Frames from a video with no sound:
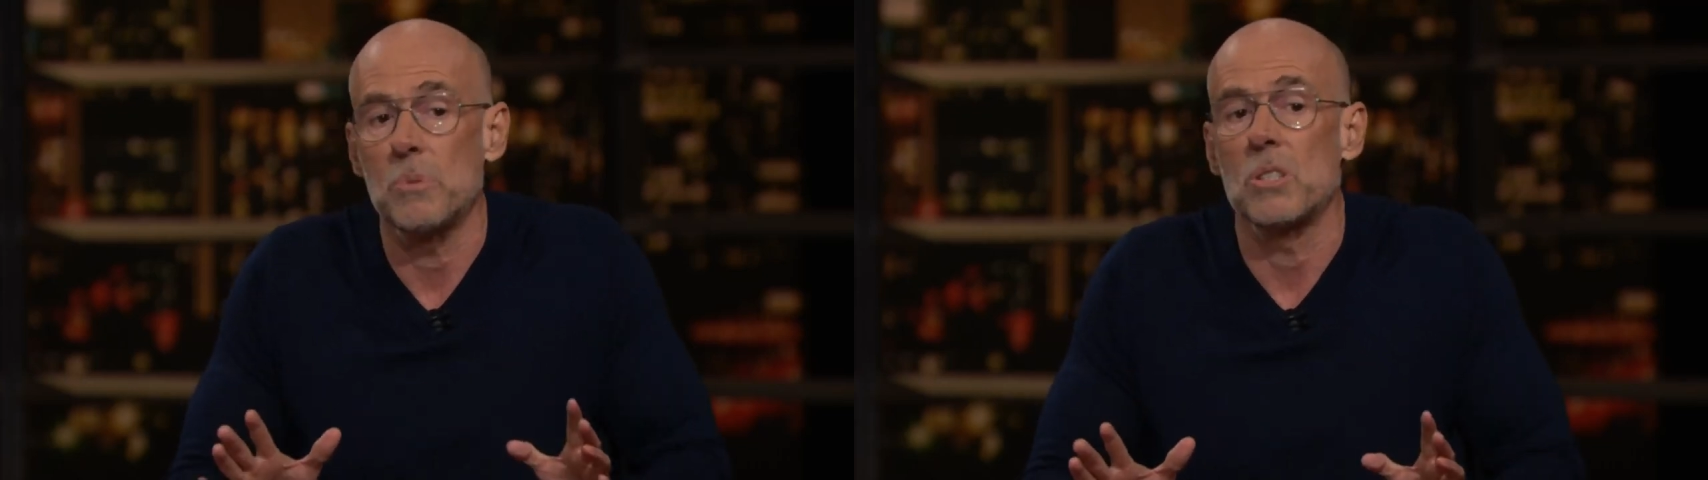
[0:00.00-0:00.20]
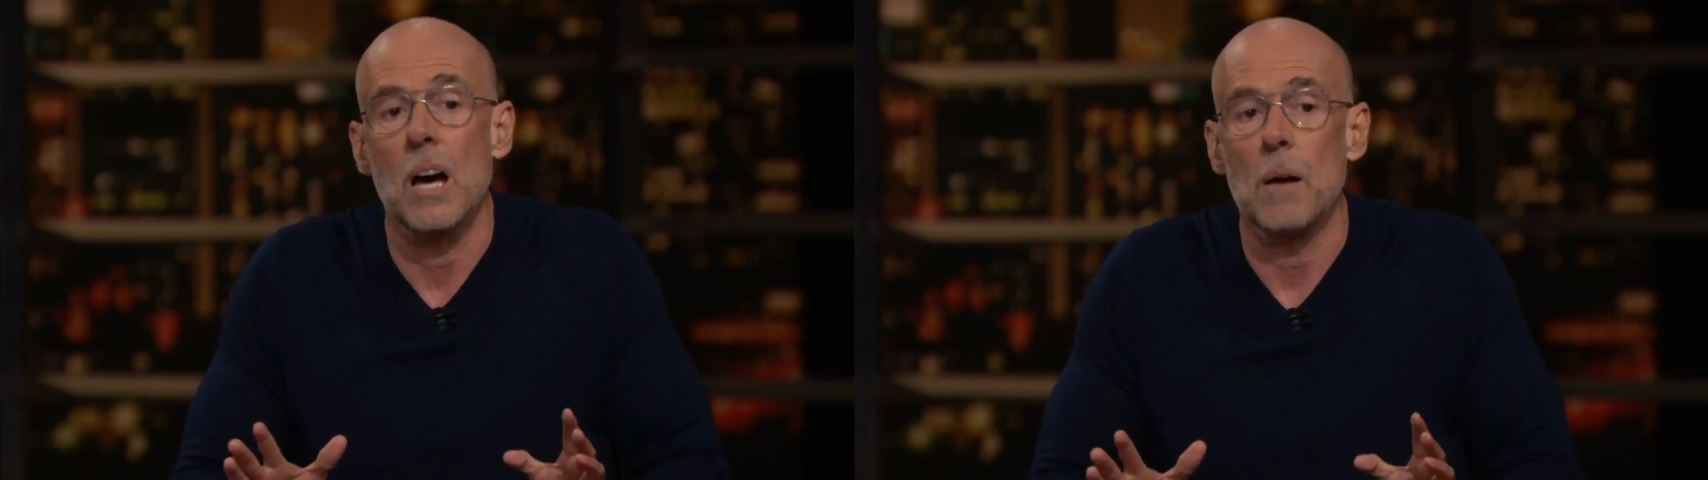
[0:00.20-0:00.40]

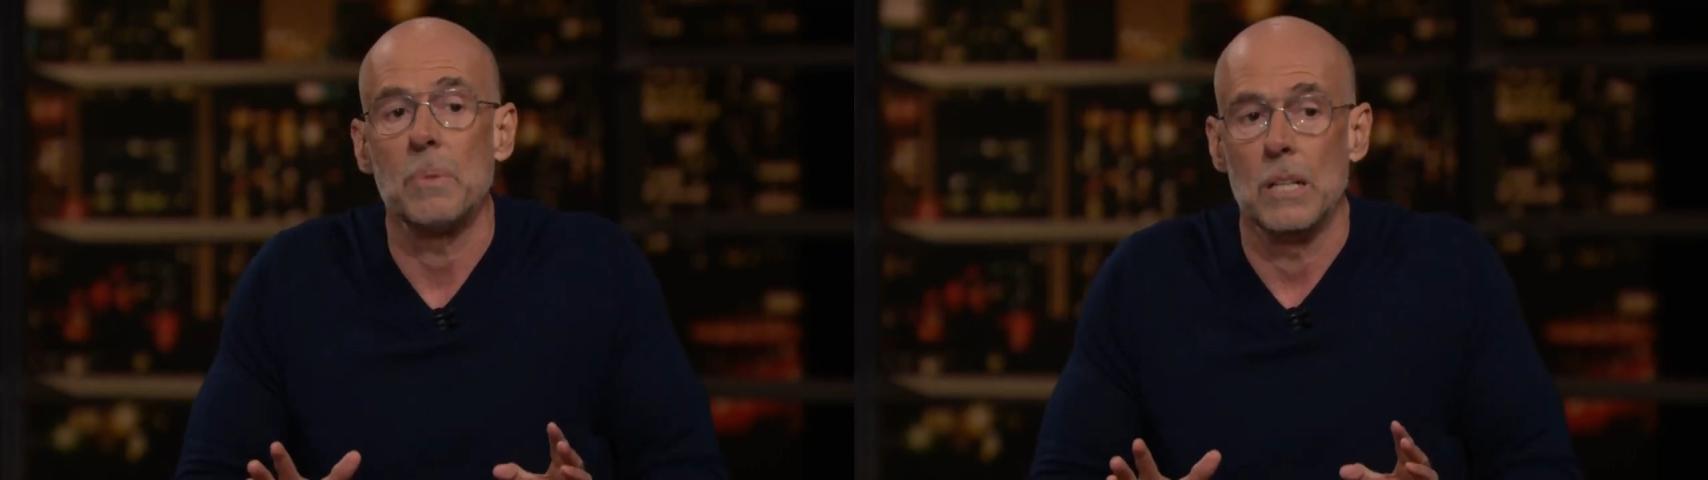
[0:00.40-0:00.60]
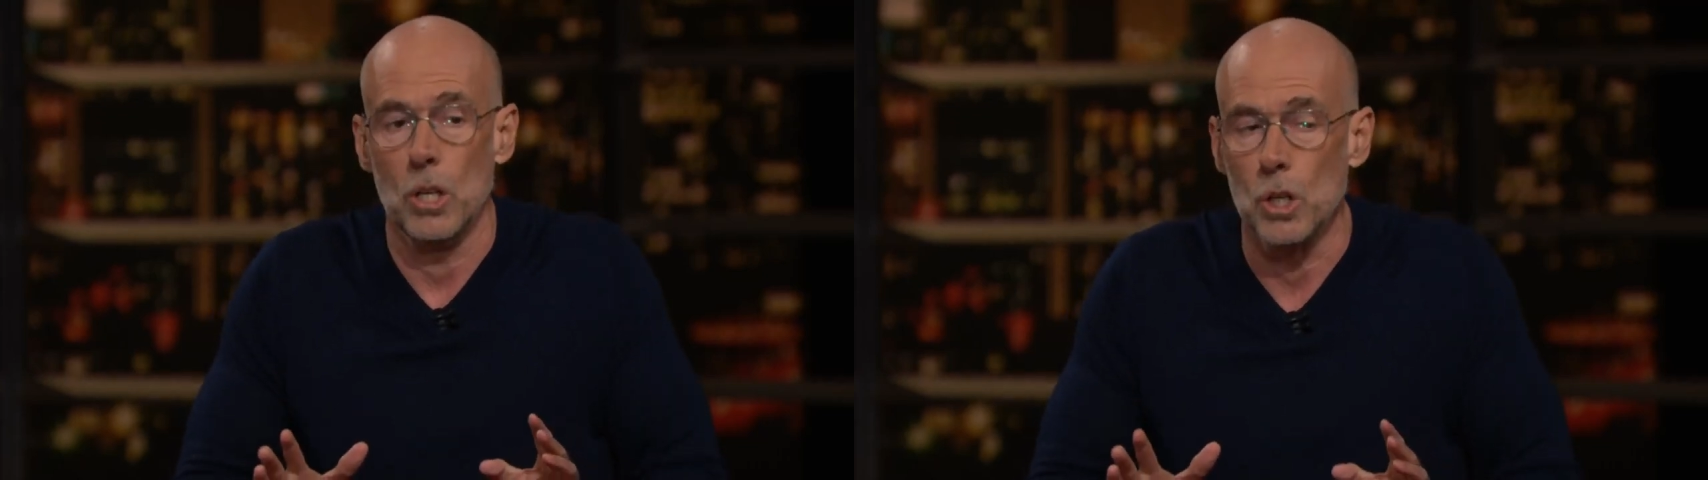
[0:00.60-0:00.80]
stop,
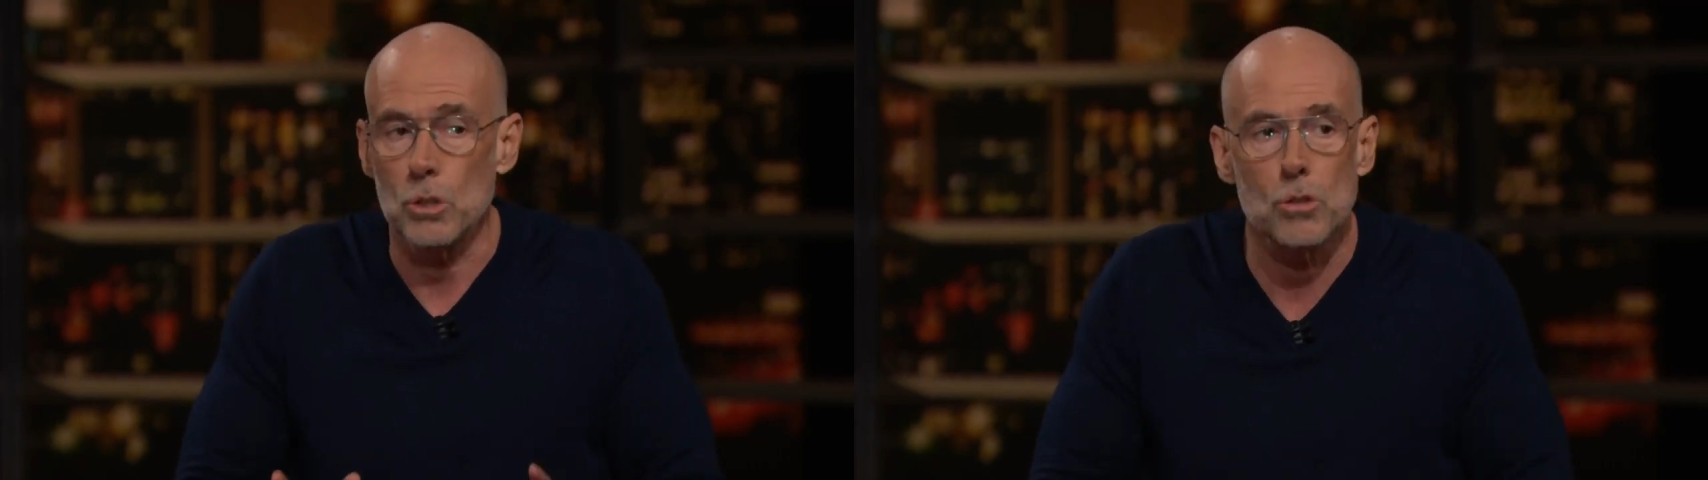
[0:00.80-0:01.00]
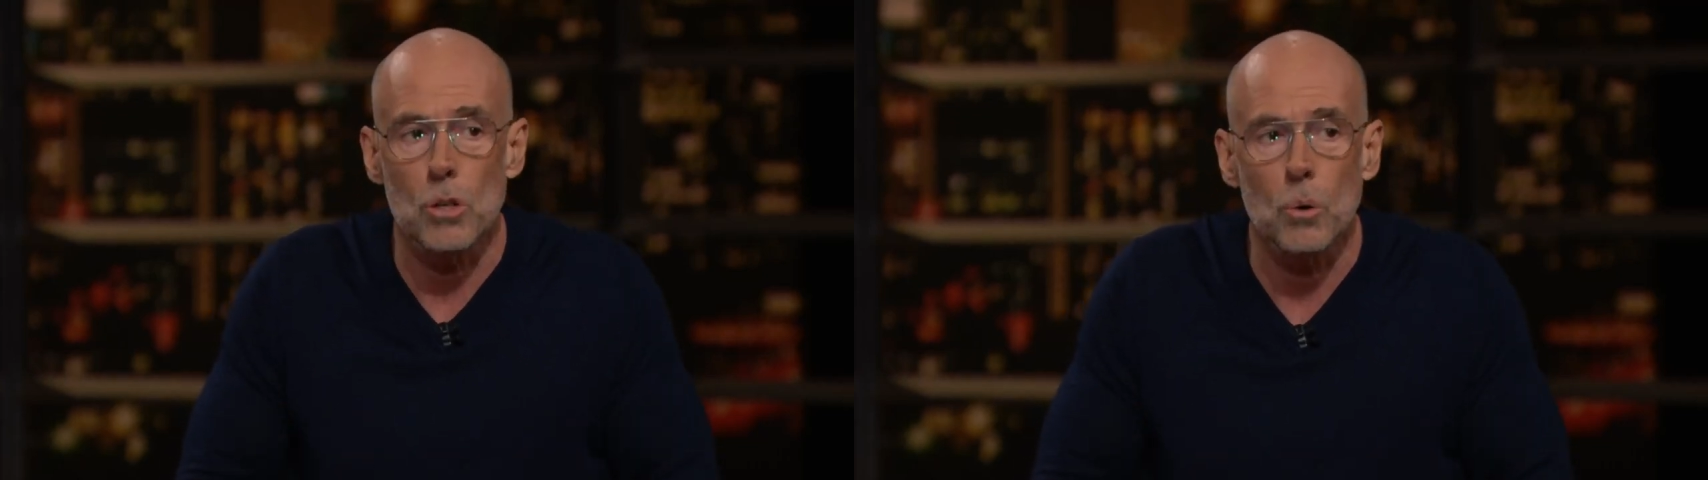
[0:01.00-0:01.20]
it
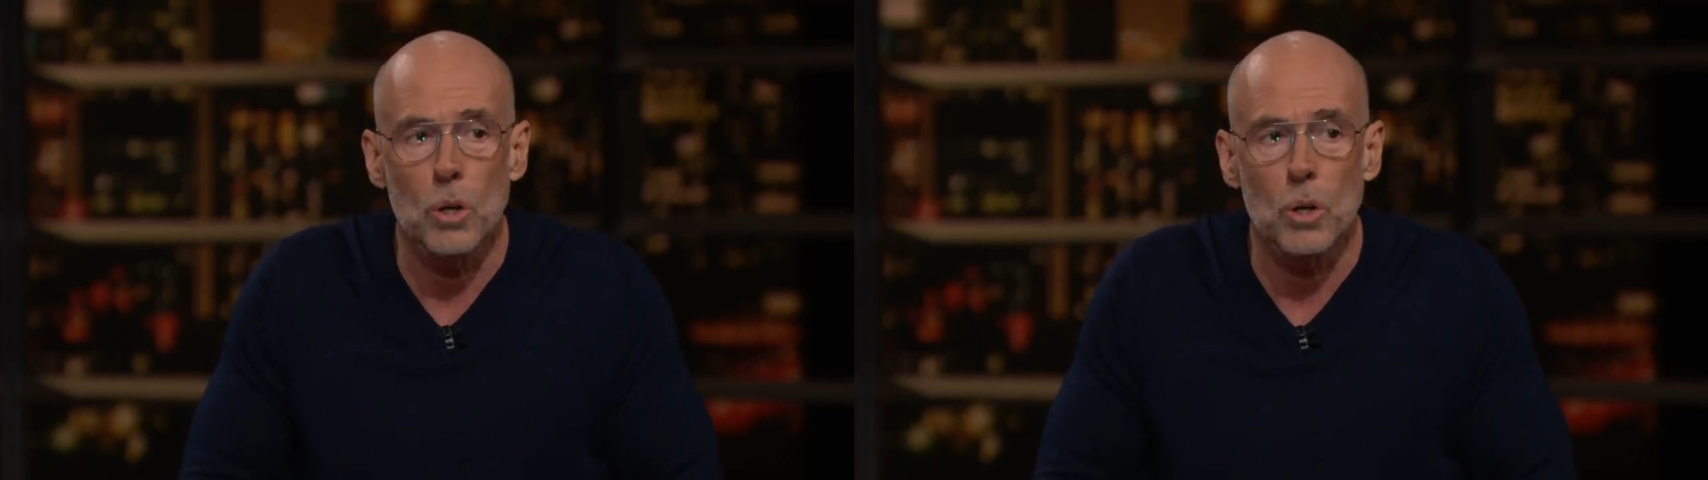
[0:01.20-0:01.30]
hurts so